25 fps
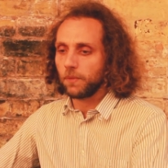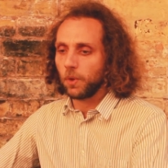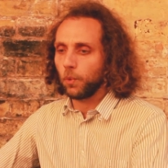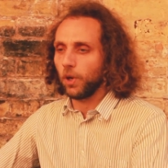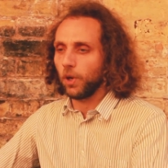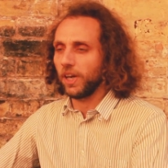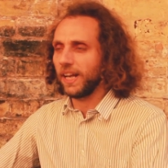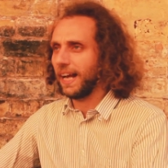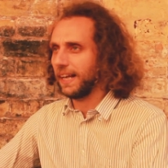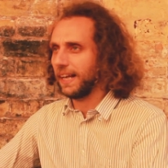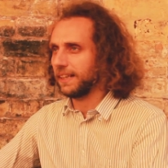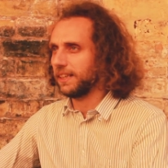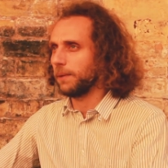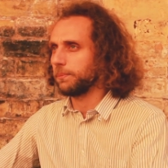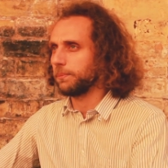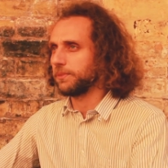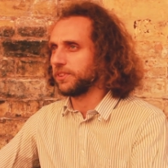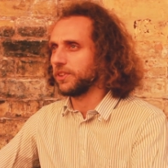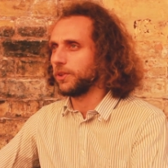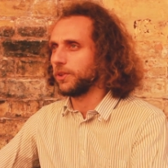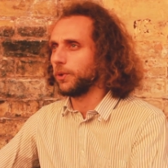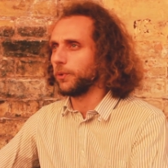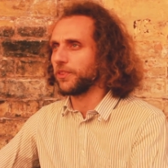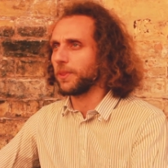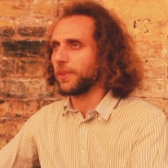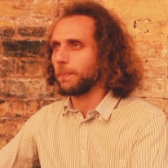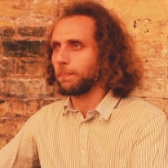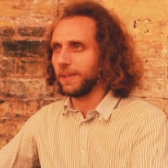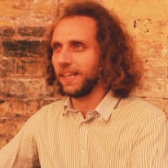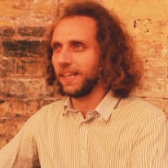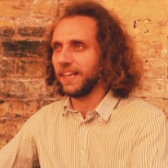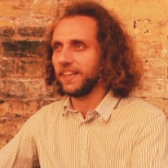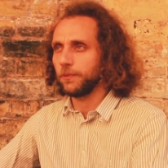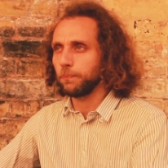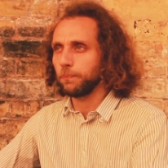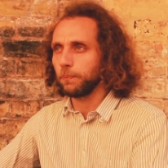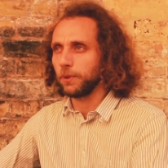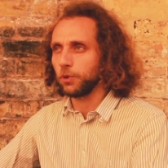what Kat Lupton calls the
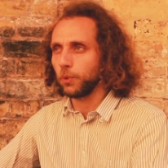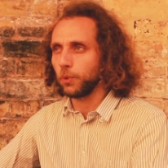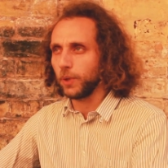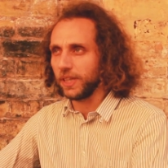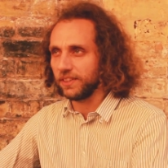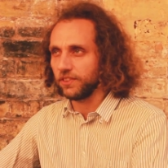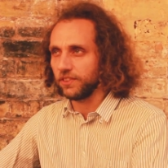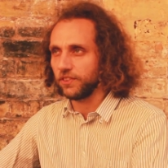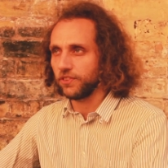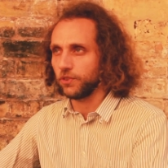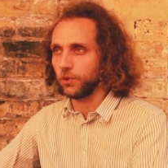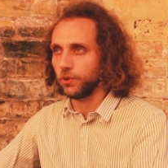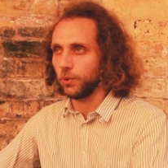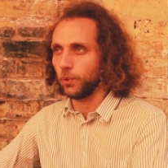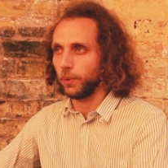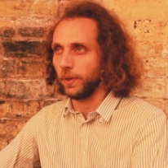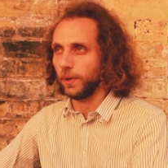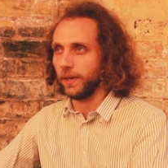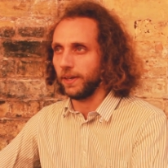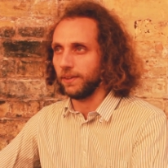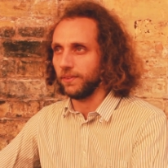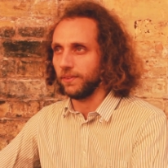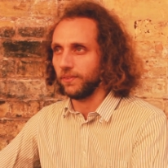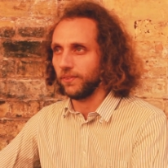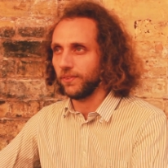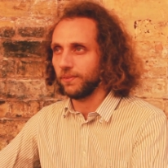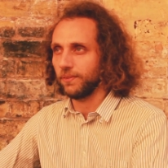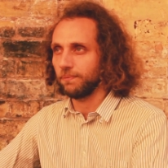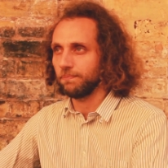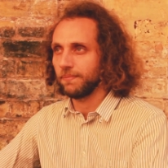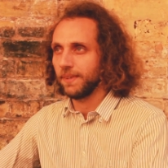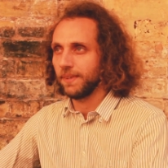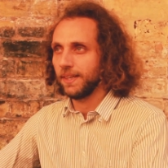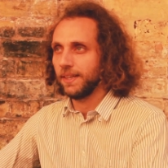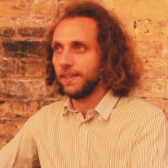place between stories.